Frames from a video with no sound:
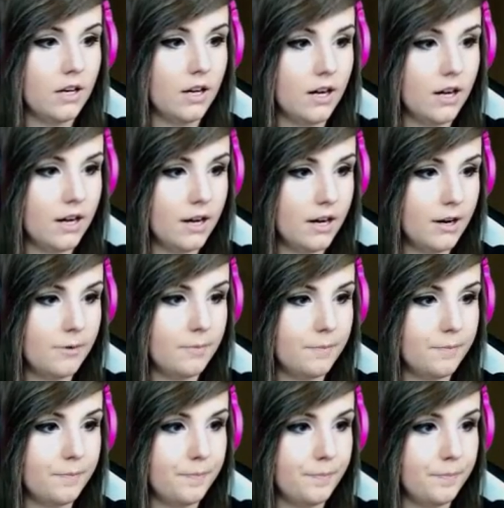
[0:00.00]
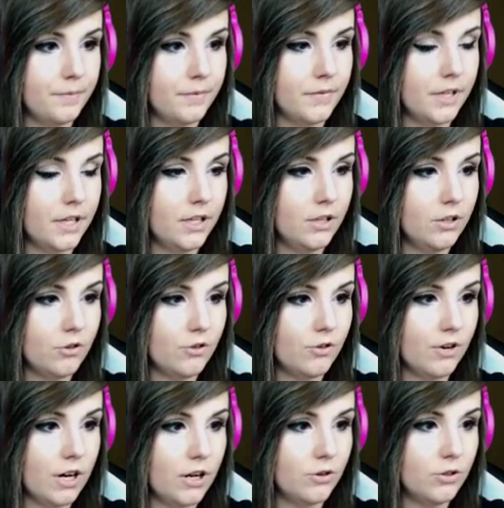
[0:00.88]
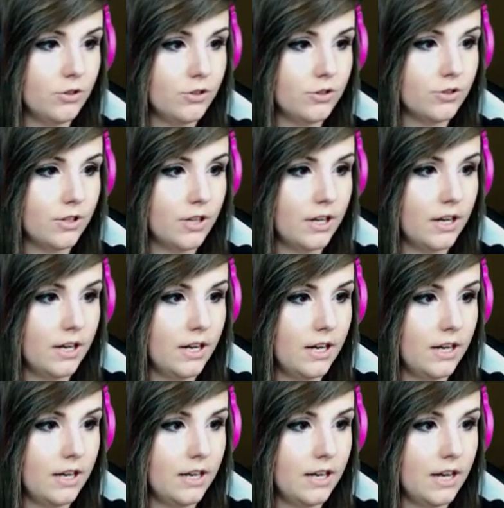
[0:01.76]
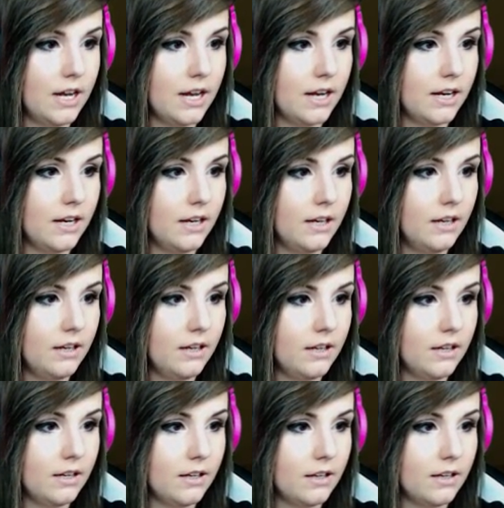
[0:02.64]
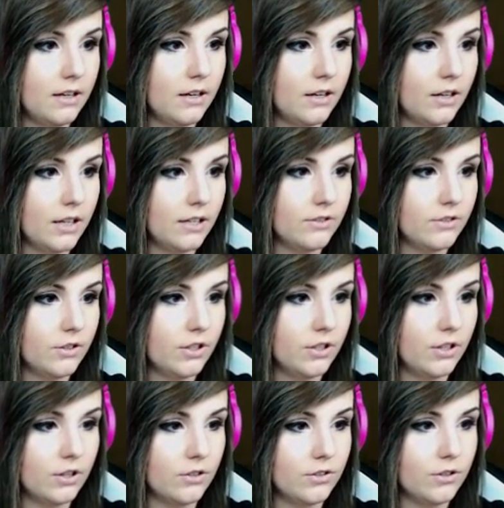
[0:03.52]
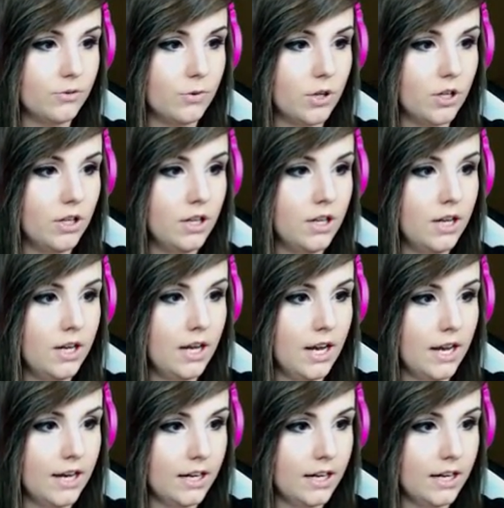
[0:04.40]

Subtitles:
Then you crouch, and then okay, so you go to wall, and